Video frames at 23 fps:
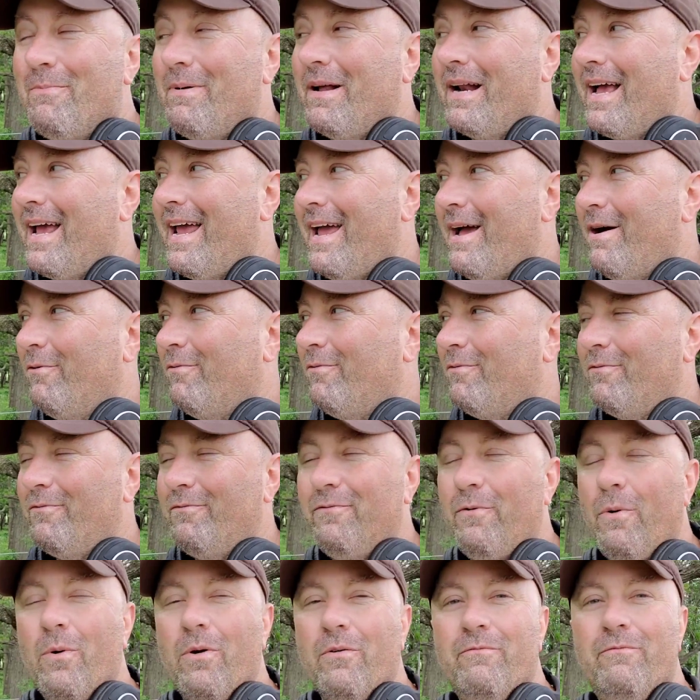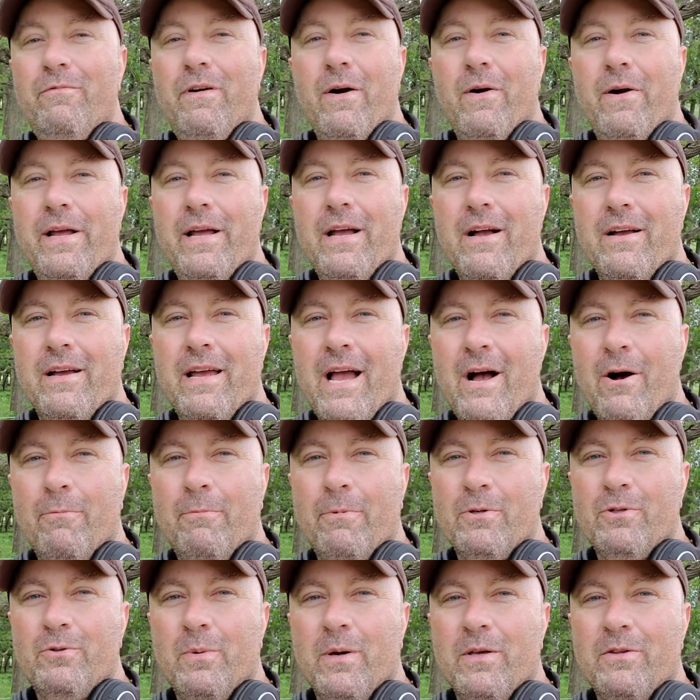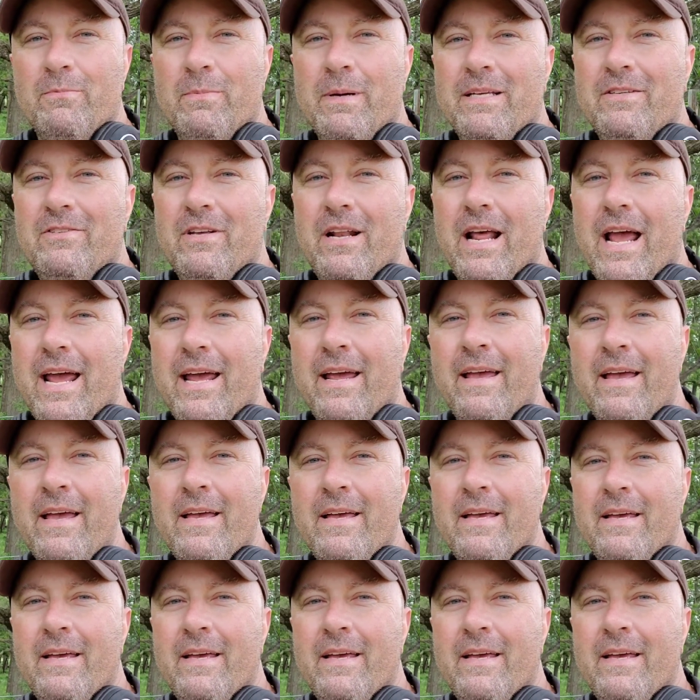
but I have 4 very young helpers with me today.